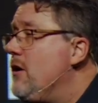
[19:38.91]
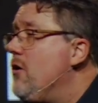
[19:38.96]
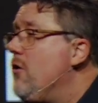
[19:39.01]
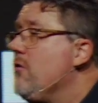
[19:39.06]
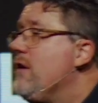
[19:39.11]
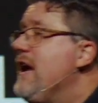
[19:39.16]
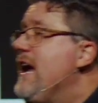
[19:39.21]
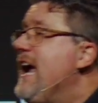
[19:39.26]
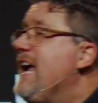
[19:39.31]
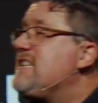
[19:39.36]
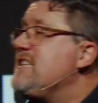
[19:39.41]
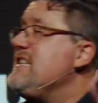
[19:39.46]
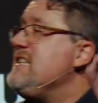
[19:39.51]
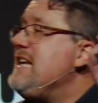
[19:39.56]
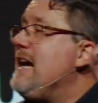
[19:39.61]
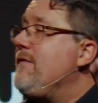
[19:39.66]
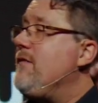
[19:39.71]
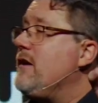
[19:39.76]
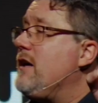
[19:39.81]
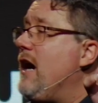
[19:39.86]
old. It's
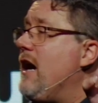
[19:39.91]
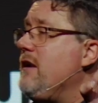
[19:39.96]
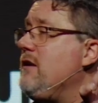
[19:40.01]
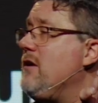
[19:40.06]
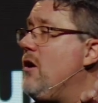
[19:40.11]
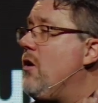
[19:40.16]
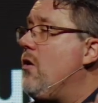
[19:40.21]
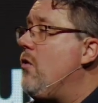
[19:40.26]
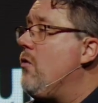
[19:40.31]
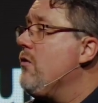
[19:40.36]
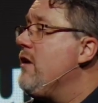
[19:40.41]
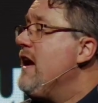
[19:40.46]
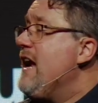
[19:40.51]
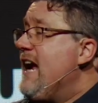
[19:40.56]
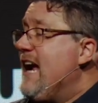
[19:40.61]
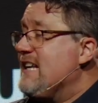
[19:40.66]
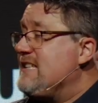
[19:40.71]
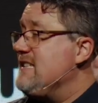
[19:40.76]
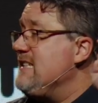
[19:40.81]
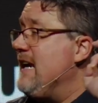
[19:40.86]
never gotten old.
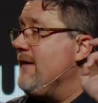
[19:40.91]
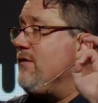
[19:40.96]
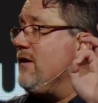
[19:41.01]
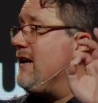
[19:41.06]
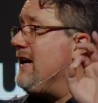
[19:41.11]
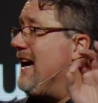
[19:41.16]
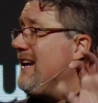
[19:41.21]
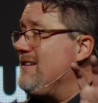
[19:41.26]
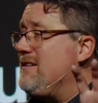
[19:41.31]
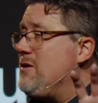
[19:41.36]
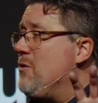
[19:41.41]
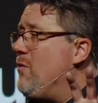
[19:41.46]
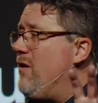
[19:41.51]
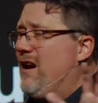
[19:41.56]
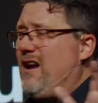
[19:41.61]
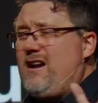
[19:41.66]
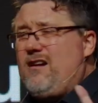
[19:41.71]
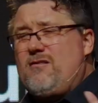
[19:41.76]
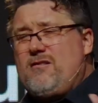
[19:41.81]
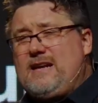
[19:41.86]
It's never gotten to where
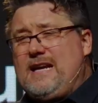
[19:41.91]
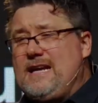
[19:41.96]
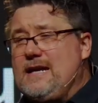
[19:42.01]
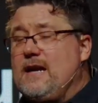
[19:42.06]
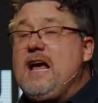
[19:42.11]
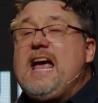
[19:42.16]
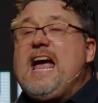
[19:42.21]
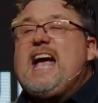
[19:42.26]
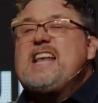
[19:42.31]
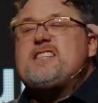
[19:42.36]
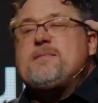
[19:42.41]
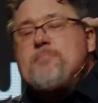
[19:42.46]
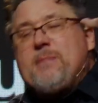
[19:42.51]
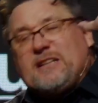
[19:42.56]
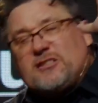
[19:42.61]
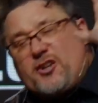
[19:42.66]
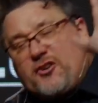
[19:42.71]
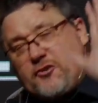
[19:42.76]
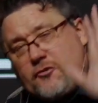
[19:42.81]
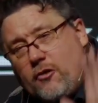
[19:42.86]
I don't need it. It's
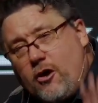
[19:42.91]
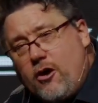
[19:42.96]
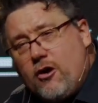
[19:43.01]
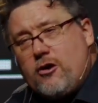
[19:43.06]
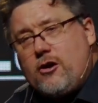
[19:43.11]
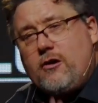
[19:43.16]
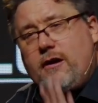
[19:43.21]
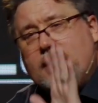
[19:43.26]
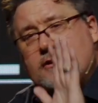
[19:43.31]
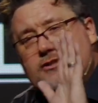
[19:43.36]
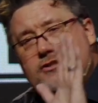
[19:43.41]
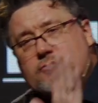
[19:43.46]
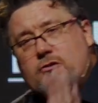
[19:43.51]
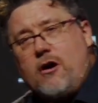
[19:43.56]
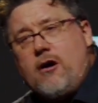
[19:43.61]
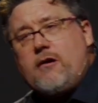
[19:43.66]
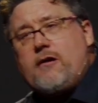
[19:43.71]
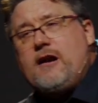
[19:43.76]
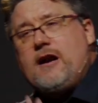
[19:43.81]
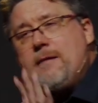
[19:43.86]
been stronger and
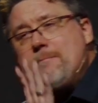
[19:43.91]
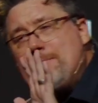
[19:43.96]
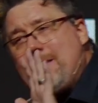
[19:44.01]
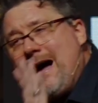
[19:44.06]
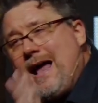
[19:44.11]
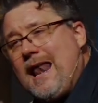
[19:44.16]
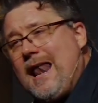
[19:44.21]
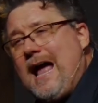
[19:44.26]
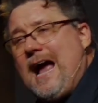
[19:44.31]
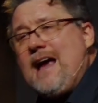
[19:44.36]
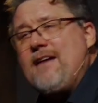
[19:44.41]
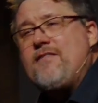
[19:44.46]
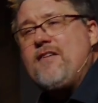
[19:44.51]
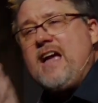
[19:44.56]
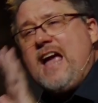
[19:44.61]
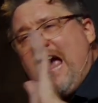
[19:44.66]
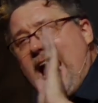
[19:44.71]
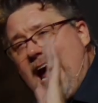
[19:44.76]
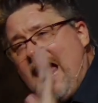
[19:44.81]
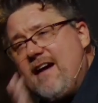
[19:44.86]
stronger in my life
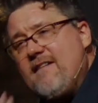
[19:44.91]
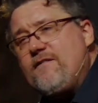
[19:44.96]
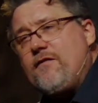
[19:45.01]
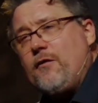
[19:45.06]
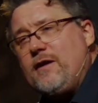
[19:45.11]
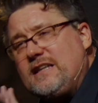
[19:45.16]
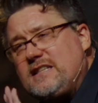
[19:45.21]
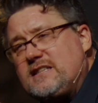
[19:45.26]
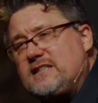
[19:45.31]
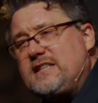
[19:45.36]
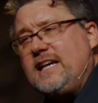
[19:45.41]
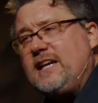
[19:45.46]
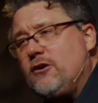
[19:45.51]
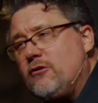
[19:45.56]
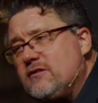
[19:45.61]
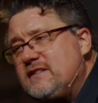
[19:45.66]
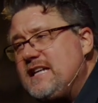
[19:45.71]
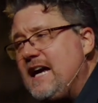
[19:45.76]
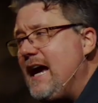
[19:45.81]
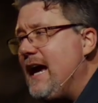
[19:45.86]
every
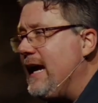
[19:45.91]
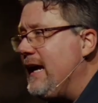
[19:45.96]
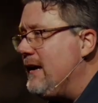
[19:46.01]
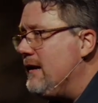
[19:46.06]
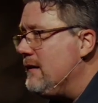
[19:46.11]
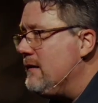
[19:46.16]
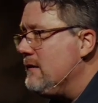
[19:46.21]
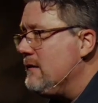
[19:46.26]
single day.